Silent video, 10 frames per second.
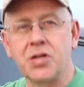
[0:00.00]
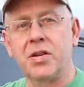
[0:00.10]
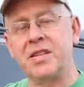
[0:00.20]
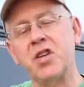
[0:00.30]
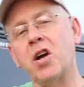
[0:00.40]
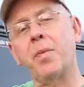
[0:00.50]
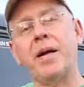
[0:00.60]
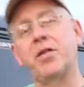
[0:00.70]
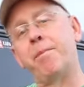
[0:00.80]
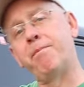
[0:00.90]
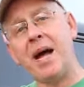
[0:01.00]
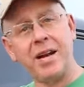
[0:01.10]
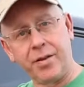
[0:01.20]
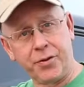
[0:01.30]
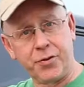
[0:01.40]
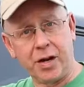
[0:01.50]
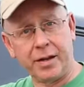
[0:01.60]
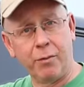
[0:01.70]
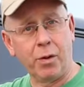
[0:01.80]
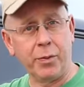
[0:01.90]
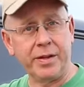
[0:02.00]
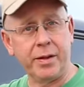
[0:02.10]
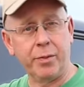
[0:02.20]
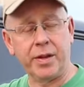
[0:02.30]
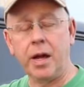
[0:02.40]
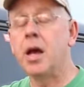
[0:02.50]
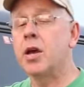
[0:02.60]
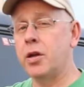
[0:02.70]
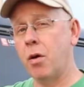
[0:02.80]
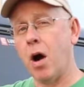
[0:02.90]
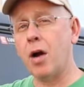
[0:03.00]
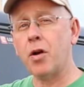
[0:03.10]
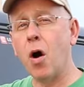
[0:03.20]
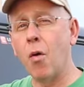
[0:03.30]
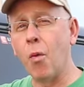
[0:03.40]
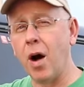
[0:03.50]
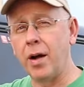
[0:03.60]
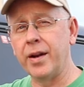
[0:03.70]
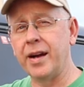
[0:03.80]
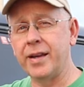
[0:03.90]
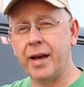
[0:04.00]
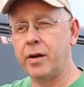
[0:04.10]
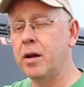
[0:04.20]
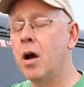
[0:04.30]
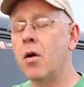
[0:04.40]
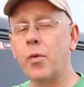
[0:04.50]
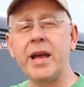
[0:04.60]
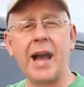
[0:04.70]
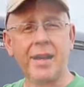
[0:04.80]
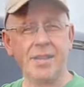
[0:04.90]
So let's talk about the bed of the truck and what we did with it. You know, our oh one, again, we had a